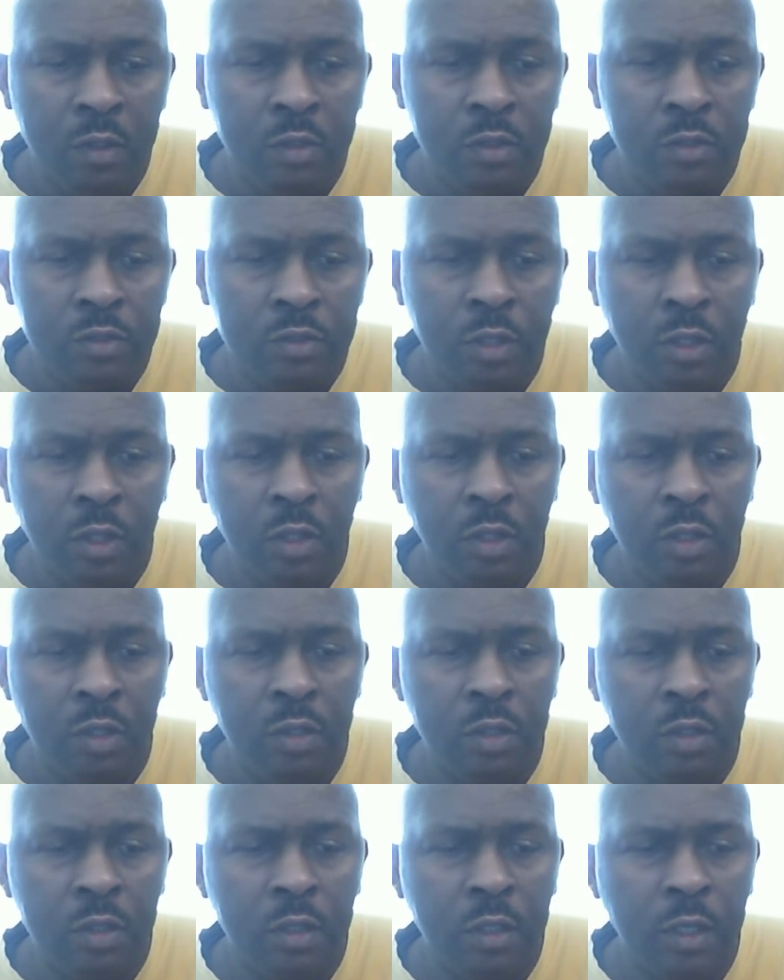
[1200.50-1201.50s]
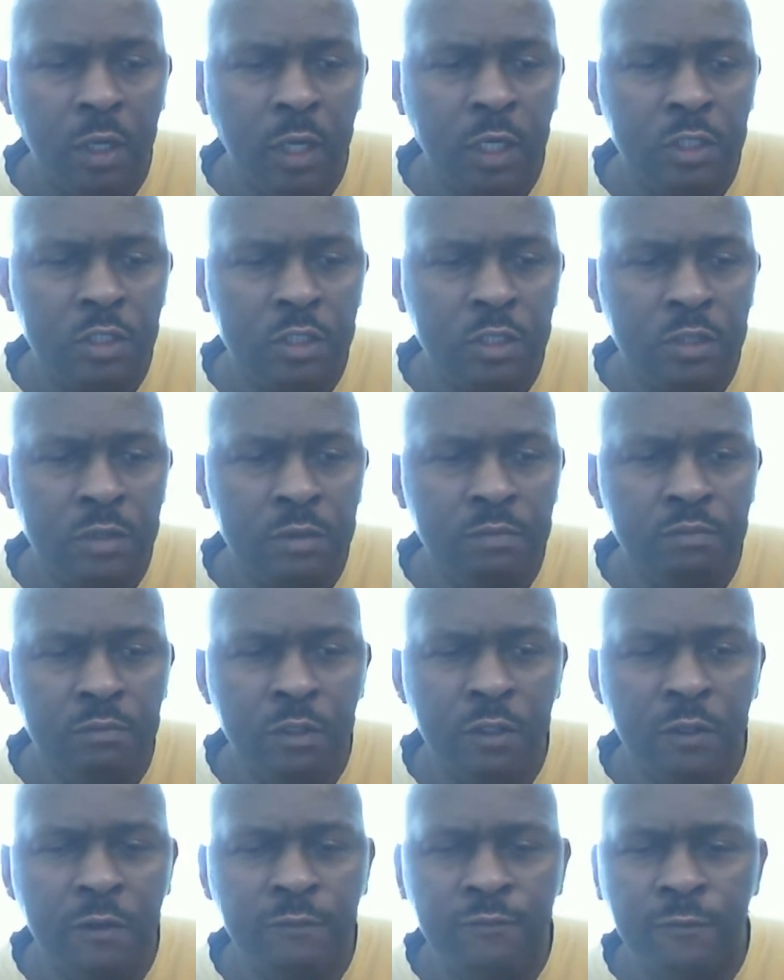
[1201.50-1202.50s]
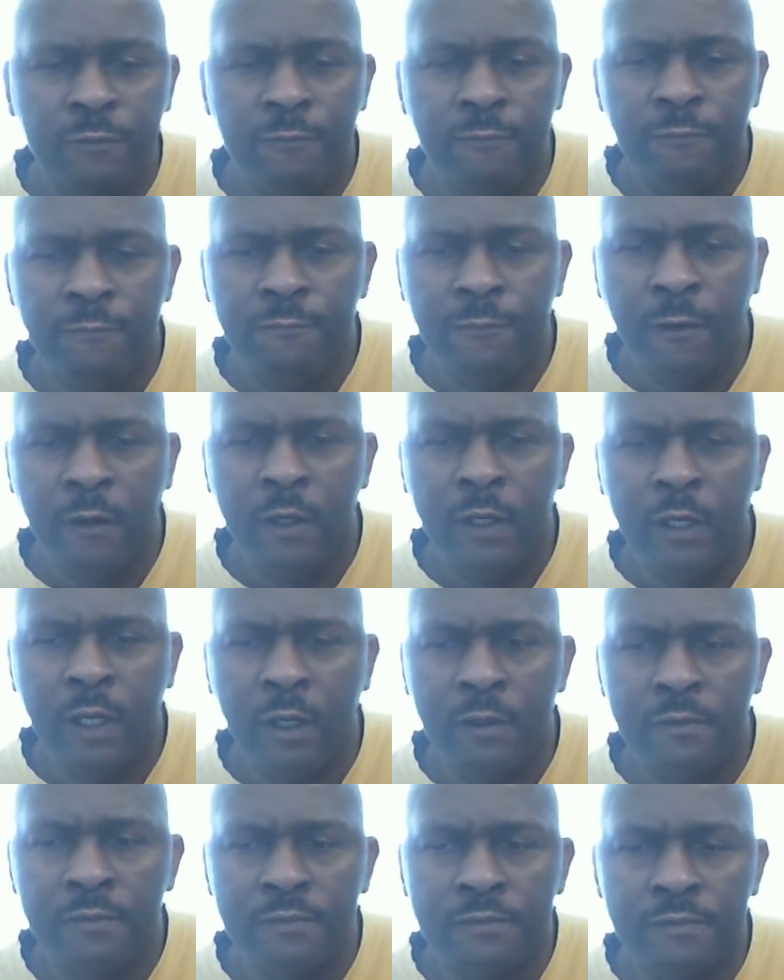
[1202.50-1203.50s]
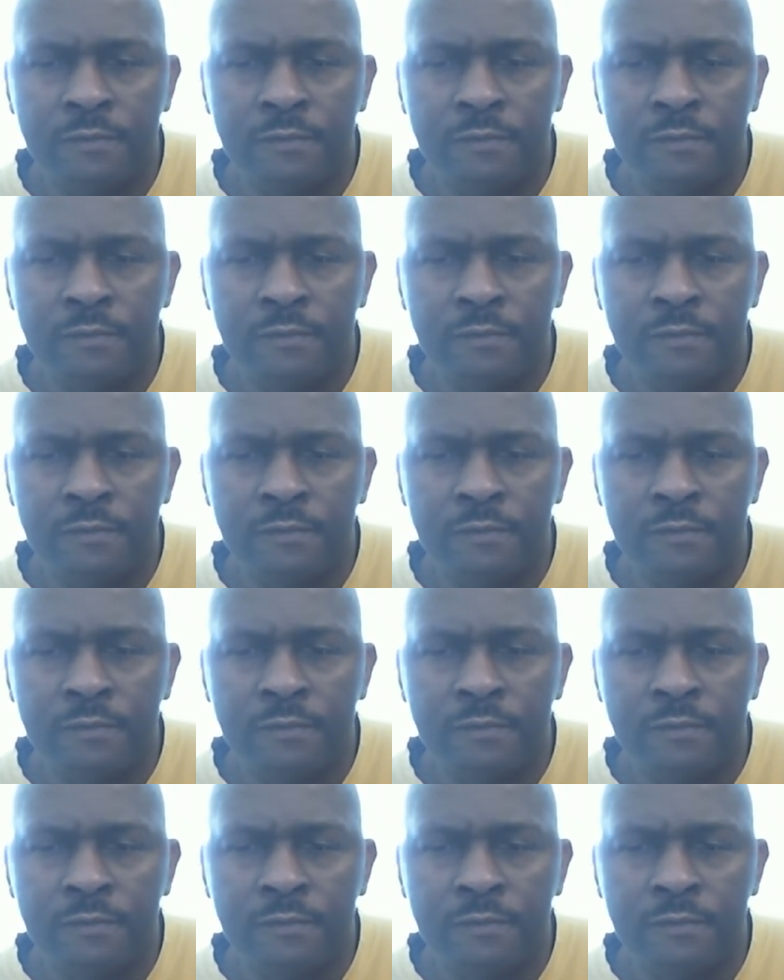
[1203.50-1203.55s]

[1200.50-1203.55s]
So let's move further.